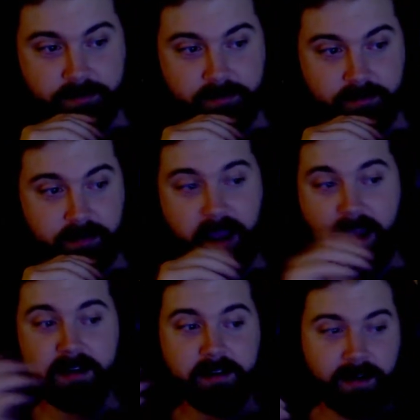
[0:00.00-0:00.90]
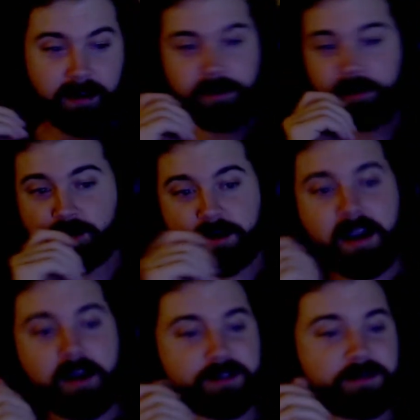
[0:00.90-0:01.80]
They hadn't lied. The
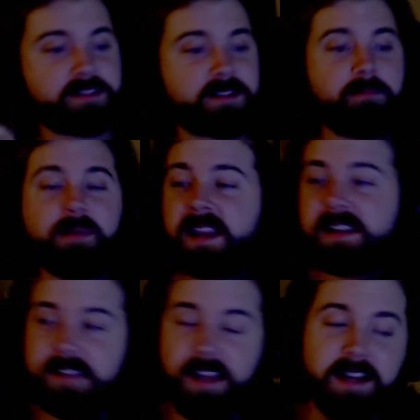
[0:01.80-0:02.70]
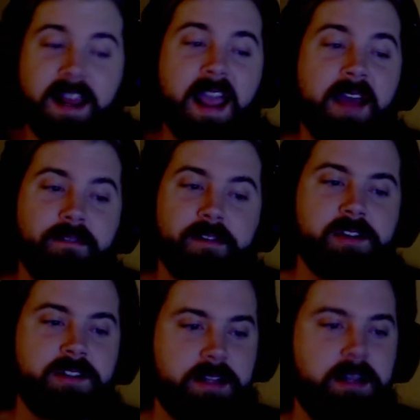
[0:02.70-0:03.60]
treehouse was the biggest I'd ever
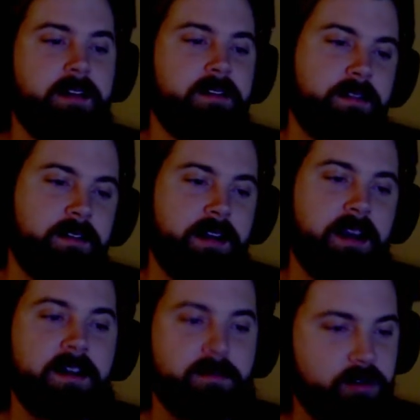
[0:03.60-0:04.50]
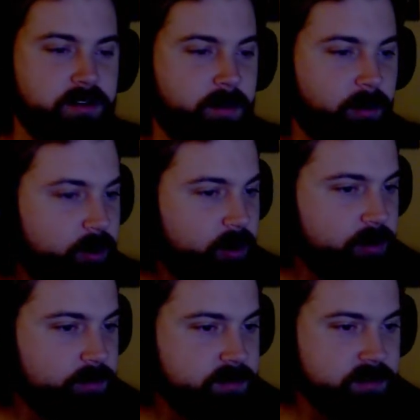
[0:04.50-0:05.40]
seen. It had multiple
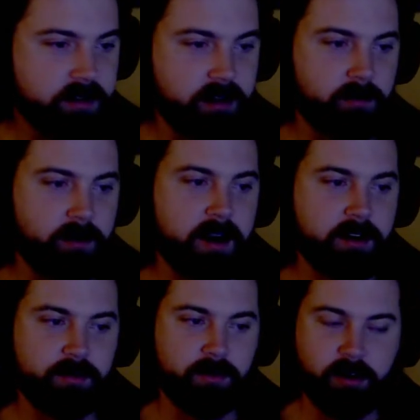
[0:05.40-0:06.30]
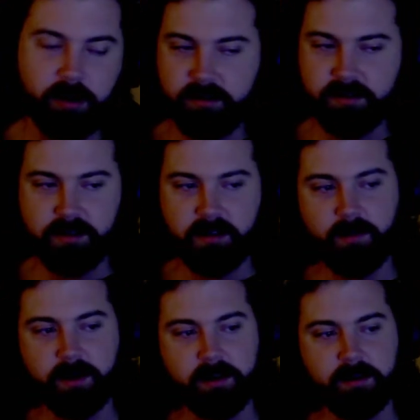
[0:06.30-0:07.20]
rooms, and there were actual curtains in the
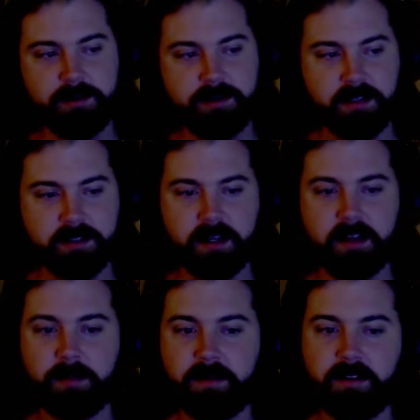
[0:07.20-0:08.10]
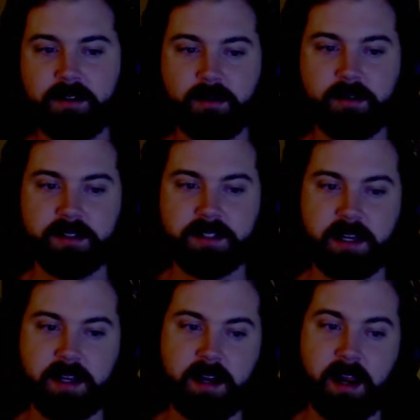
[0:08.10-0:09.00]
windows. A sign above the door
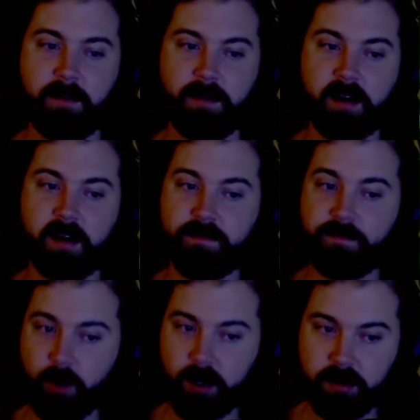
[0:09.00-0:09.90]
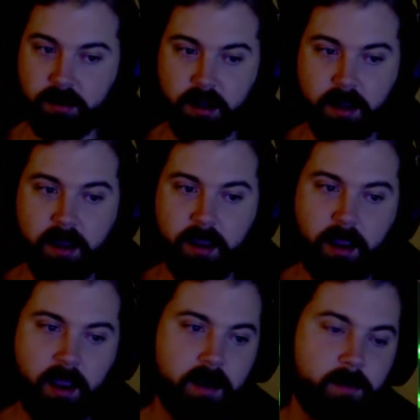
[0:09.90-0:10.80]
said Apricot Fort,
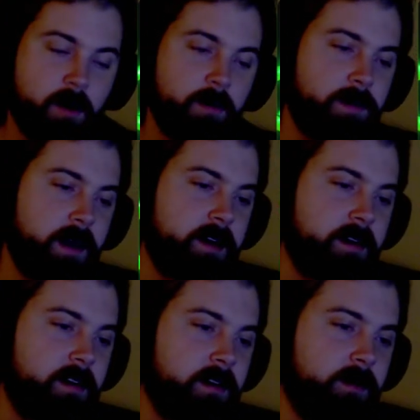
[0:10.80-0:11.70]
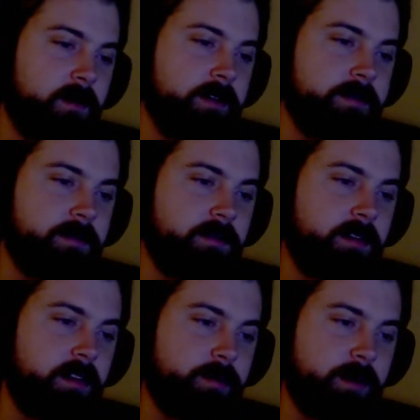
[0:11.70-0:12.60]
and a rope ladder hung around
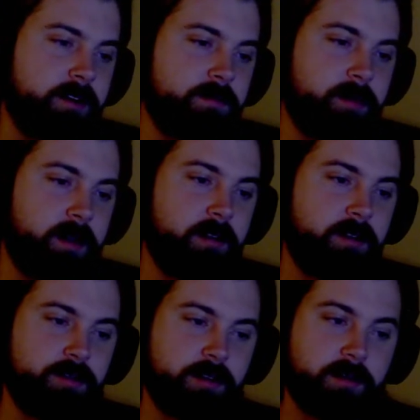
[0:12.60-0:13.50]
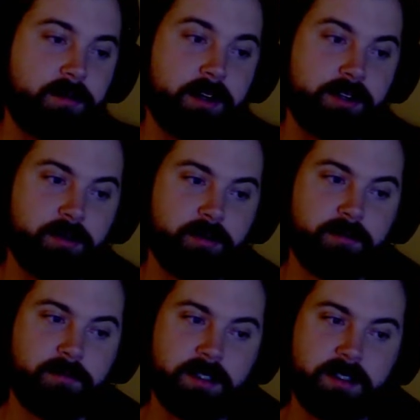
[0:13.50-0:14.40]
the below the threshold,
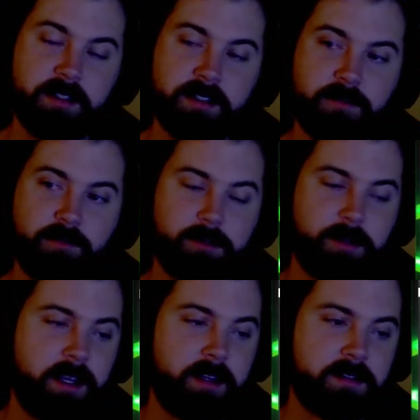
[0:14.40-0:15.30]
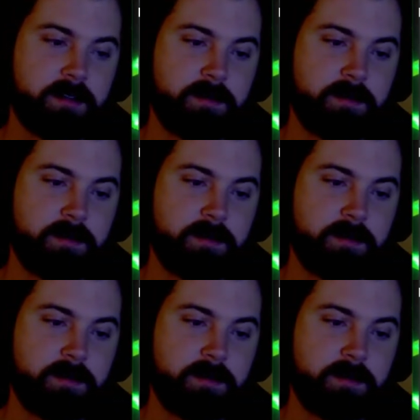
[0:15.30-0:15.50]
missing several planks.